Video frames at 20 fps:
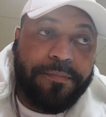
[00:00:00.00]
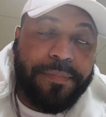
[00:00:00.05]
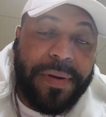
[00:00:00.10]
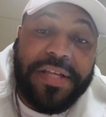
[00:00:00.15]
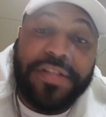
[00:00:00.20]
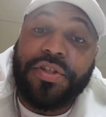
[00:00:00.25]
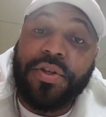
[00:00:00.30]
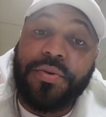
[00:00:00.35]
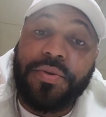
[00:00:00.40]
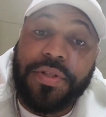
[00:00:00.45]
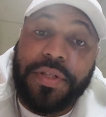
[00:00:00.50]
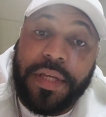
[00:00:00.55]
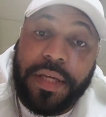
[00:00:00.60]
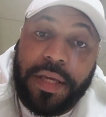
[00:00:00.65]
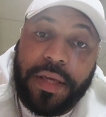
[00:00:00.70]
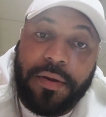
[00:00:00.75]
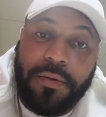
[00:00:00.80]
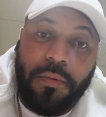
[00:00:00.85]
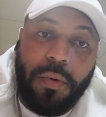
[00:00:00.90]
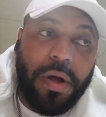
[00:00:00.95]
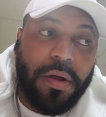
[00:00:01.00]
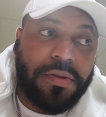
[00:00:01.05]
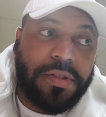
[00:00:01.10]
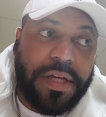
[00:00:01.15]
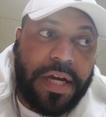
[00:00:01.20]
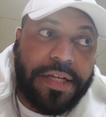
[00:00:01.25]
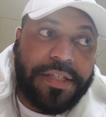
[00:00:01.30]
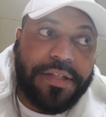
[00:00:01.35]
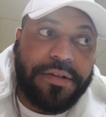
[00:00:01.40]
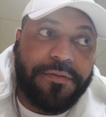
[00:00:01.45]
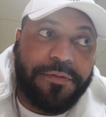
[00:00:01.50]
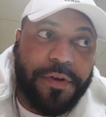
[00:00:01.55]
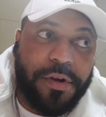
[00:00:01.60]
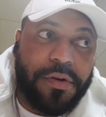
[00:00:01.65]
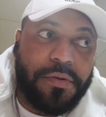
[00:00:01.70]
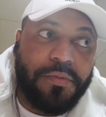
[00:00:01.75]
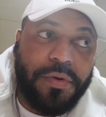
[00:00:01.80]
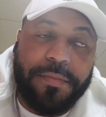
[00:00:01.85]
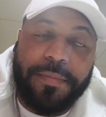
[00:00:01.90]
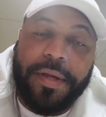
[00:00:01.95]
beats Usyk. Well, Tyson
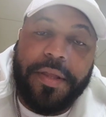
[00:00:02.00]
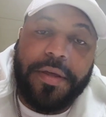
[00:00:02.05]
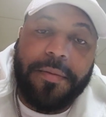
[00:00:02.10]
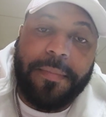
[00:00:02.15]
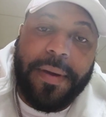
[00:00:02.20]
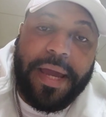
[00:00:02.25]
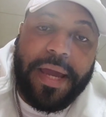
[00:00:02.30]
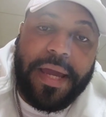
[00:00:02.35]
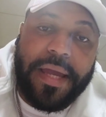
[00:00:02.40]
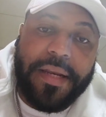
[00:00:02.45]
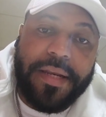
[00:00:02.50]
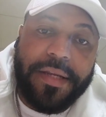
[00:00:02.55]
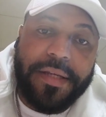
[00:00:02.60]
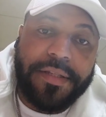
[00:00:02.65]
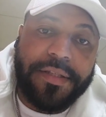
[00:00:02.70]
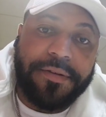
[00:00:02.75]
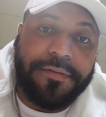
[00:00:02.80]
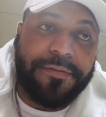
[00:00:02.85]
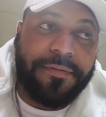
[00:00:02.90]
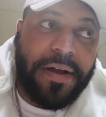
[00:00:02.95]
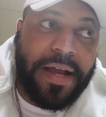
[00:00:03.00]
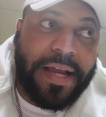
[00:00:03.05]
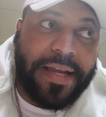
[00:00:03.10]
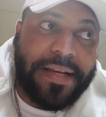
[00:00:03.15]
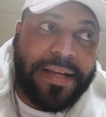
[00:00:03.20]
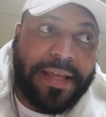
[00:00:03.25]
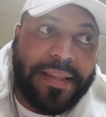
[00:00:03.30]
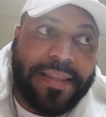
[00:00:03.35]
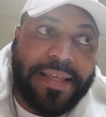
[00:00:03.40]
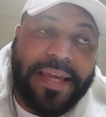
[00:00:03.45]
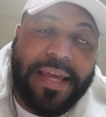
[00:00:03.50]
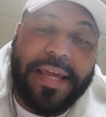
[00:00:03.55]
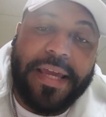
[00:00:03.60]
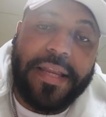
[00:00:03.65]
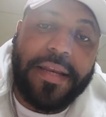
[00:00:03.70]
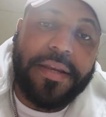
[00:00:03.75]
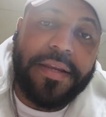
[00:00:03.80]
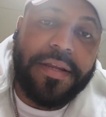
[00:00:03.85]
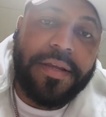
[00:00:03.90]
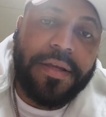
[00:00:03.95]
Fury would be the man to fight at the
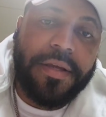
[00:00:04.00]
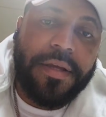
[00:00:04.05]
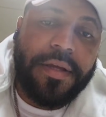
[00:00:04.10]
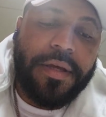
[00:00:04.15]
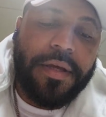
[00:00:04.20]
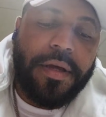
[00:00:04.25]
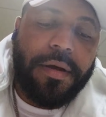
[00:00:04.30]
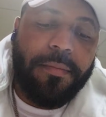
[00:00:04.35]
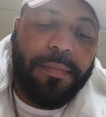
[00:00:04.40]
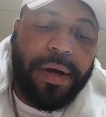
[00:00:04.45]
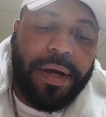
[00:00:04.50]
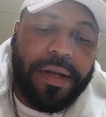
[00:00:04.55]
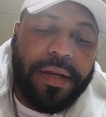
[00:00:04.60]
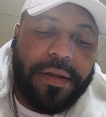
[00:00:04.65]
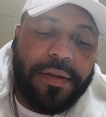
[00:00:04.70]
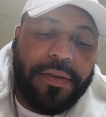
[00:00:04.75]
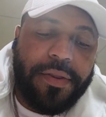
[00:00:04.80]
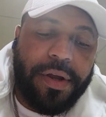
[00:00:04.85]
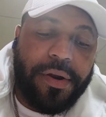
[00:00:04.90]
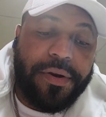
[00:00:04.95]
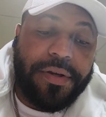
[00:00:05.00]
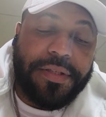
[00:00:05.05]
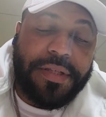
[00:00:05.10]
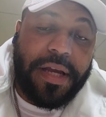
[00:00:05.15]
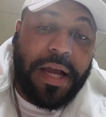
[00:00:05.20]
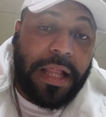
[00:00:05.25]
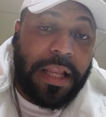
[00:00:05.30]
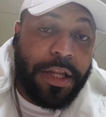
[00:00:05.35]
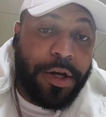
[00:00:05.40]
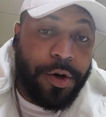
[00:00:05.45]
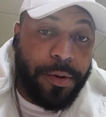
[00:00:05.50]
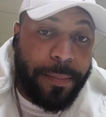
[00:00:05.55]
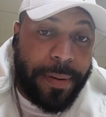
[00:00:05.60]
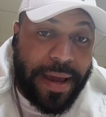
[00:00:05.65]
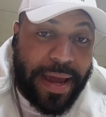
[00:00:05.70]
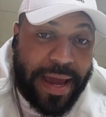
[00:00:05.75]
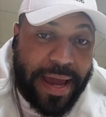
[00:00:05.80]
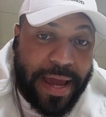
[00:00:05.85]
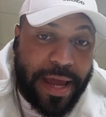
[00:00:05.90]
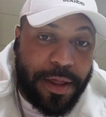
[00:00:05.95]
end. But there is a clear
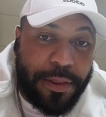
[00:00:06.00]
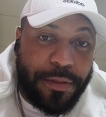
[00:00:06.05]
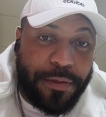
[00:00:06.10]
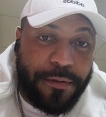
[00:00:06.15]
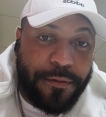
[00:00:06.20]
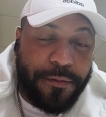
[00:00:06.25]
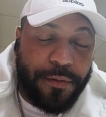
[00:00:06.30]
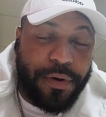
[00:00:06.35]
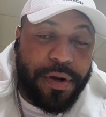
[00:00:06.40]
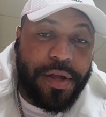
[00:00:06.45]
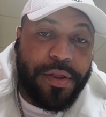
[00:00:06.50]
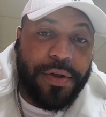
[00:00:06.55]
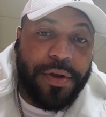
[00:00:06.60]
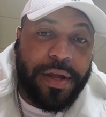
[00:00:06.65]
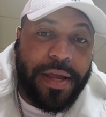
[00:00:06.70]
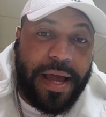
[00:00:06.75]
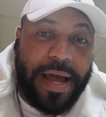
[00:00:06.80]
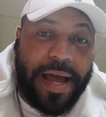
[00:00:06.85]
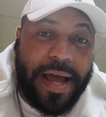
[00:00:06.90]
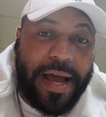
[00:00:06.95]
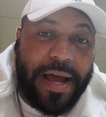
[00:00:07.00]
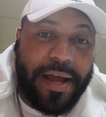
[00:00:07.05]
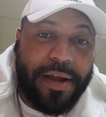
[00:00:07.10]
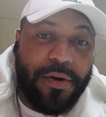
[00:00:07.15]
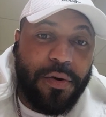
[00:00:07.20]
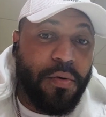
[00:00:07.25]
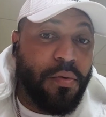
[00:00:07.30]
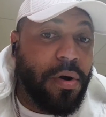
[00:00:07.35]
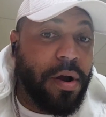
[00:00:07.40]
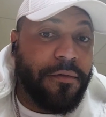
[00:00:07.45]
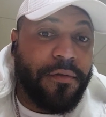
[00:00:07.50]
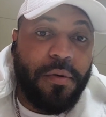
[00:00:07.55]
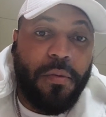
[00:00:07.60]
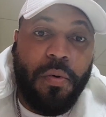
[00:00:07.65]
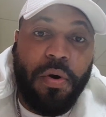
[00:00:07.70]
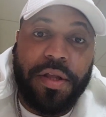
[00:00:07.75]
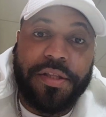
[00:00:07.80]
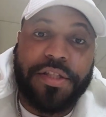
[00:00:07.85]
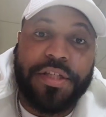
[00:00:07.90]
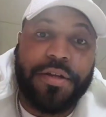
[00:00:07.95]
path for either guy, whoever
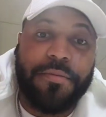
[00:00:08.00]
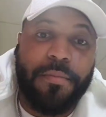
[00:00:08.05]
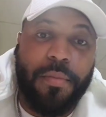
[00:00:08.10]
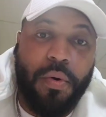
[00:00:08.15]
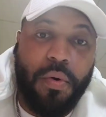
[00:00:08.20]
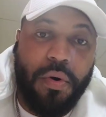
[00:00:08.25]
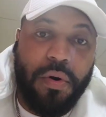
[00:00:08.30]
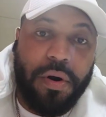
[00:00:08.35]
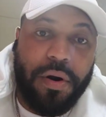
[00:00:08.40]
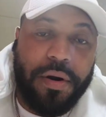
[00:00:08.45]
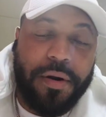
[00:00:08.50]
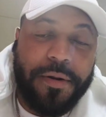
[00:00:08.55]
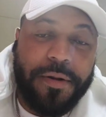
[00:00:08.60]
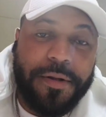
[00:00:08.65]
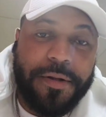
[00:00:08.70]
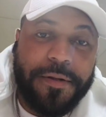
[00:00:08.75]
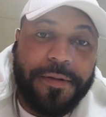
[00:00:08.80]
wants it more,